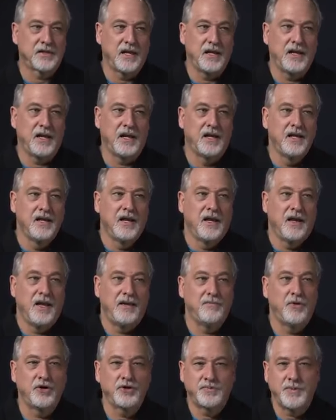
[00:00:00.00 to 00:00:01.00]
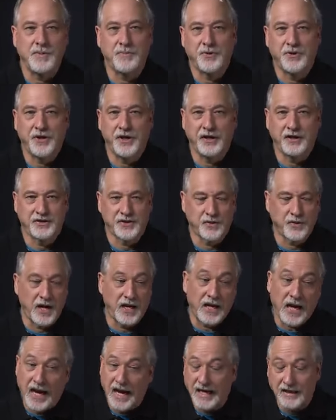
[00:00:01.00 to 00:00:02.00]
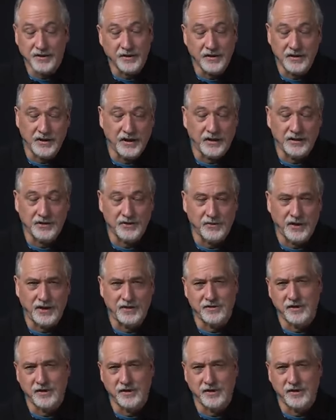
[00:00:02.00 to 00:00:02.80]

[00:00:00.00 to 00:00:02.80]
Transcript: And most people think it's great. I actually think it's great.